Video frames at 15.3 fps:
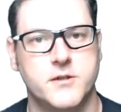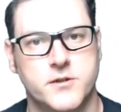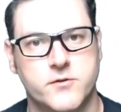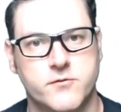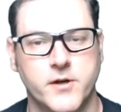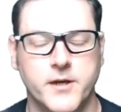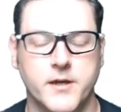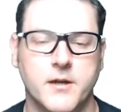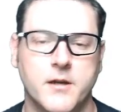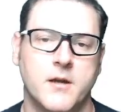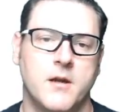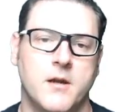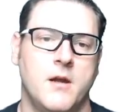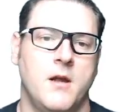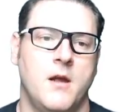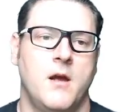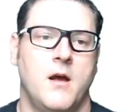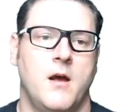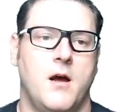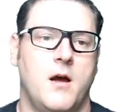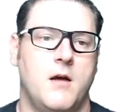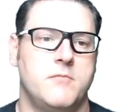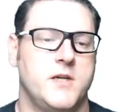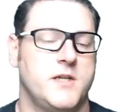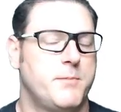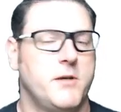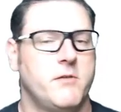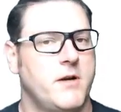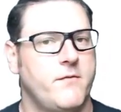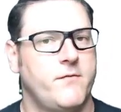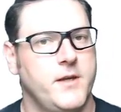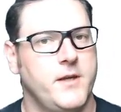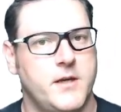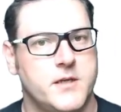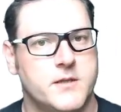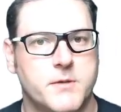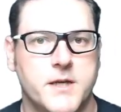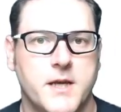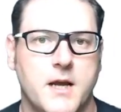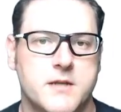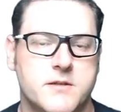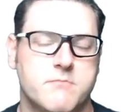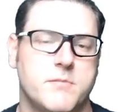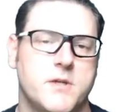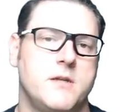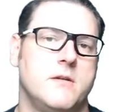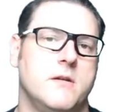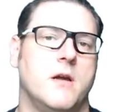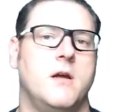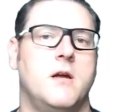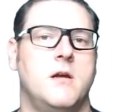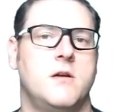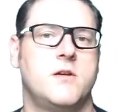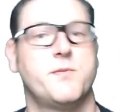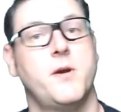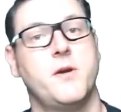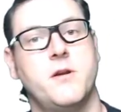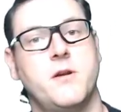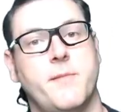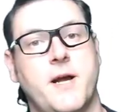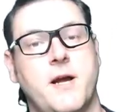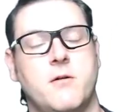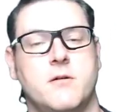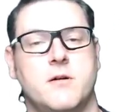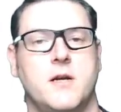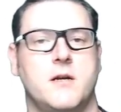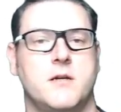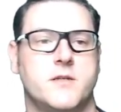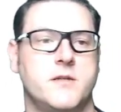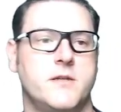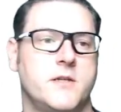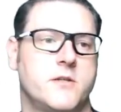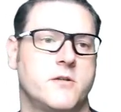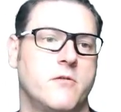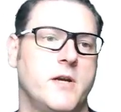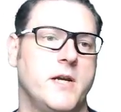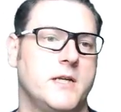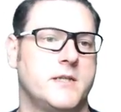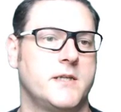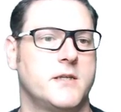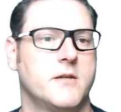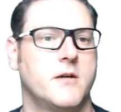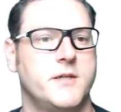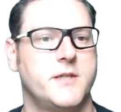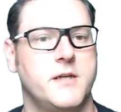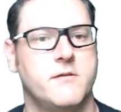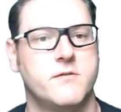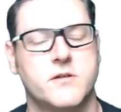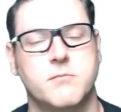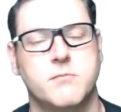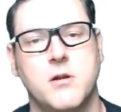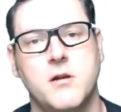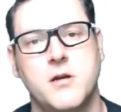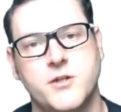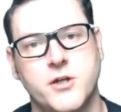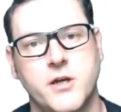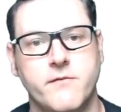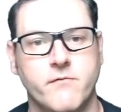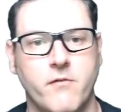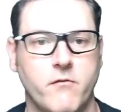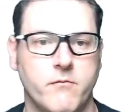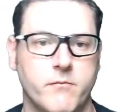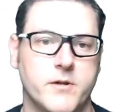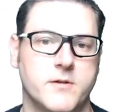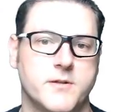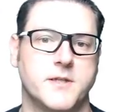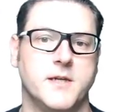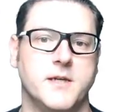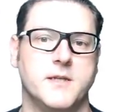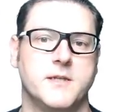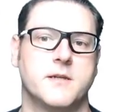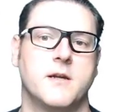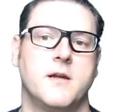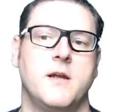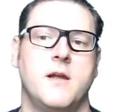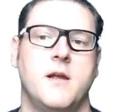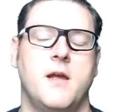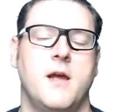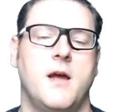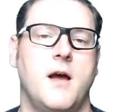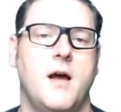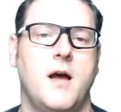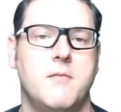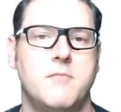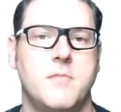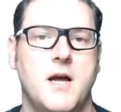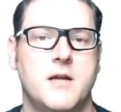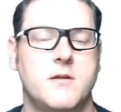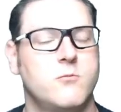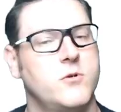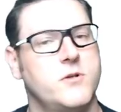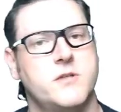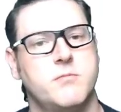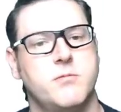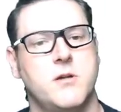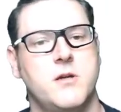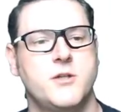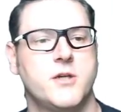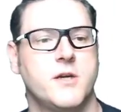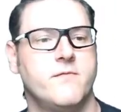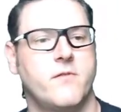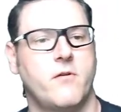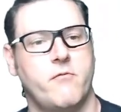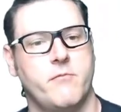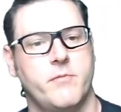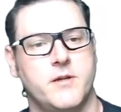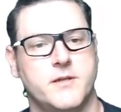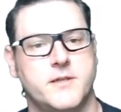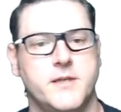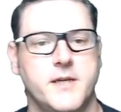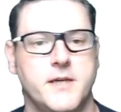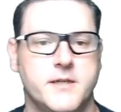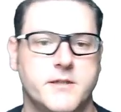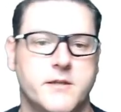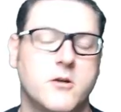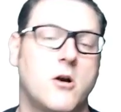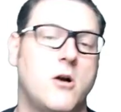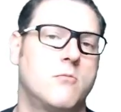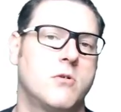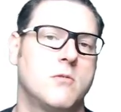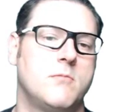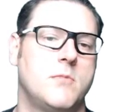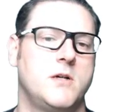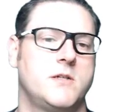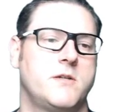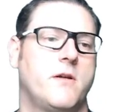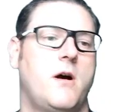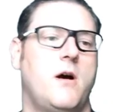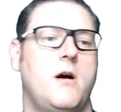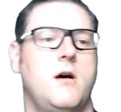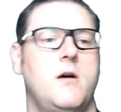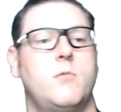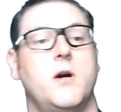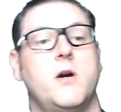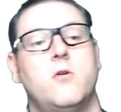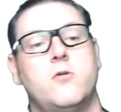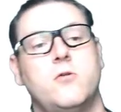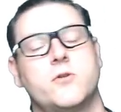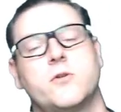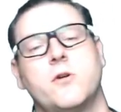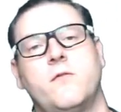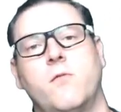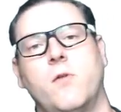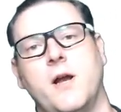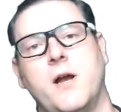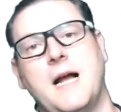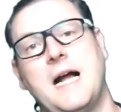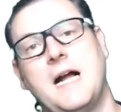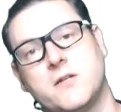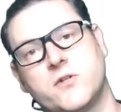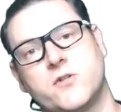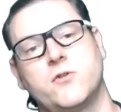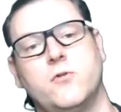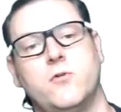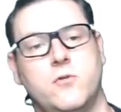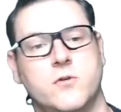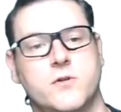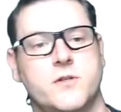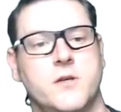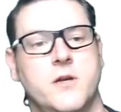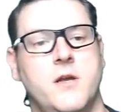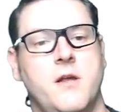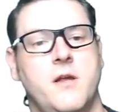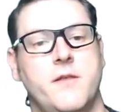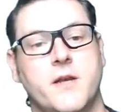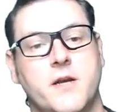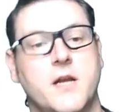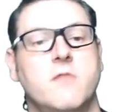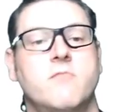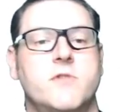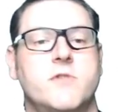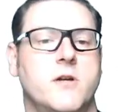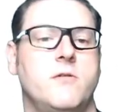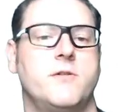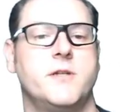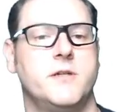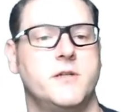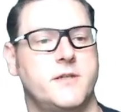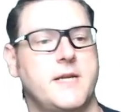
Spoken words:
industry, it's been around for years, but hasn't been spoken about to this degree, is this idea of supply chain vulnerabilities. And what a supply chain vulnerability is the compromise of the hardware or software at source that can result in a